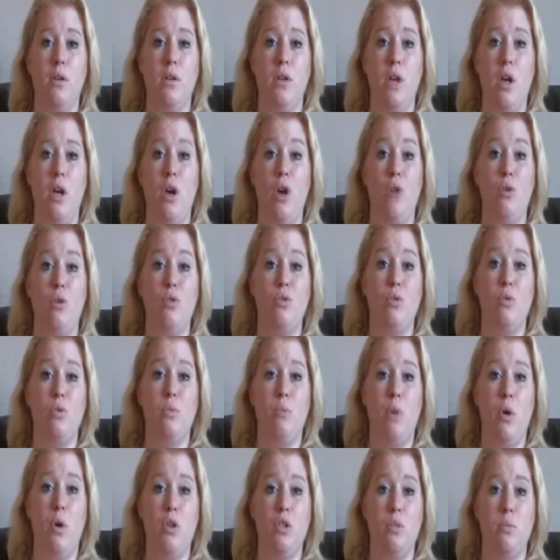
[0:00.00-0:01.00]
a host would
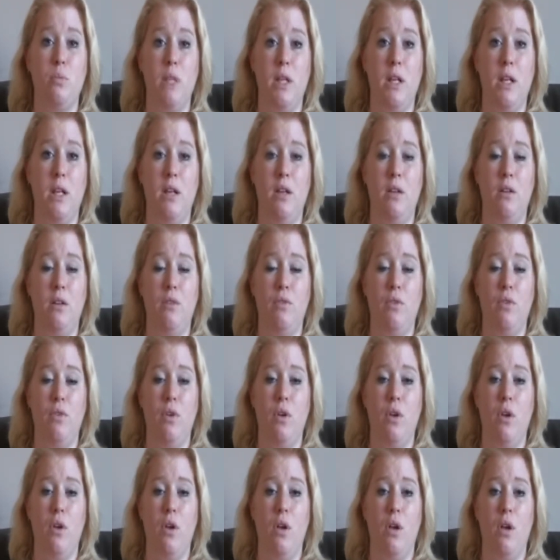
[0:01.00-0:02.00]
possibly give.
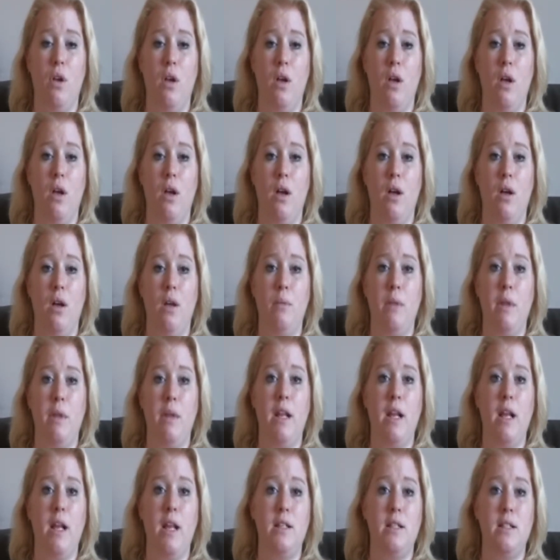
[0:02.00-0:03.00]
And the
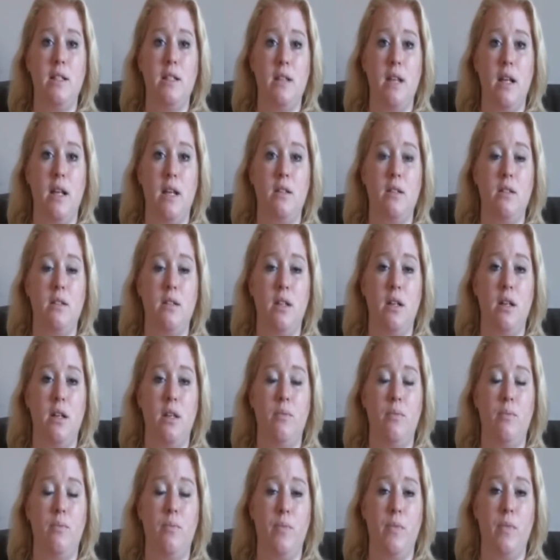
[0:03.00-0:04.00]
lady said,
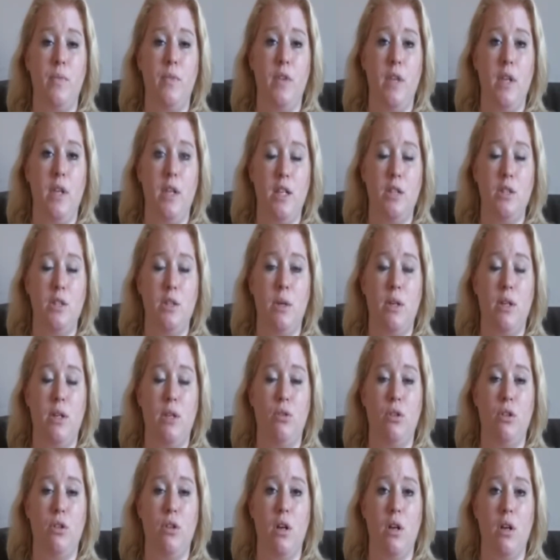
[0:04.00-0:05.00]
"Yes, we had a
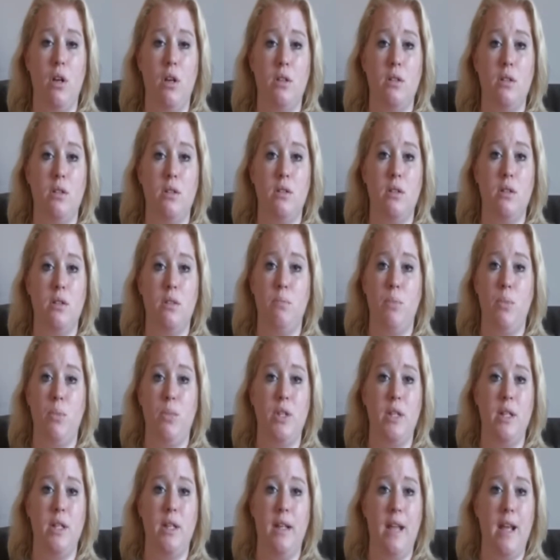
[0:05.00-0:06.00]
good night, but
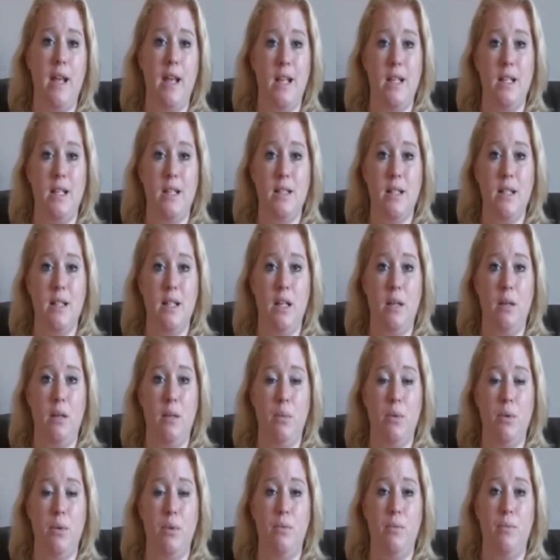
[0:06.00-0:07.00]
didn't get any sleep."
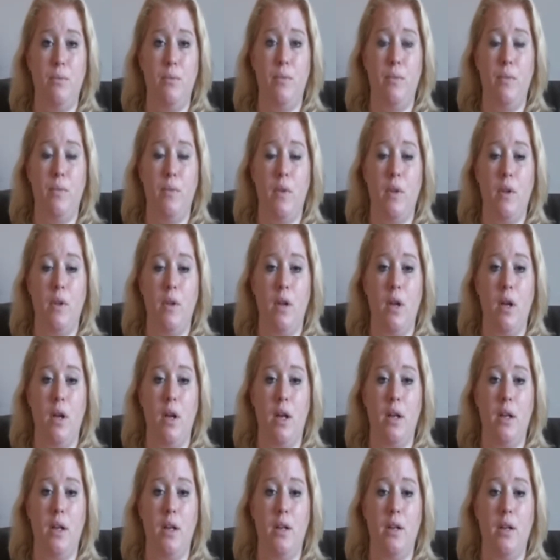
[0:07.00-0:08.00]

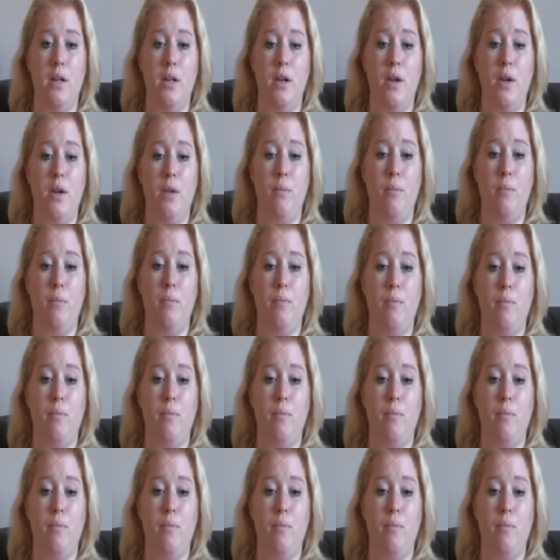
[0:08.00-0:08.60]
And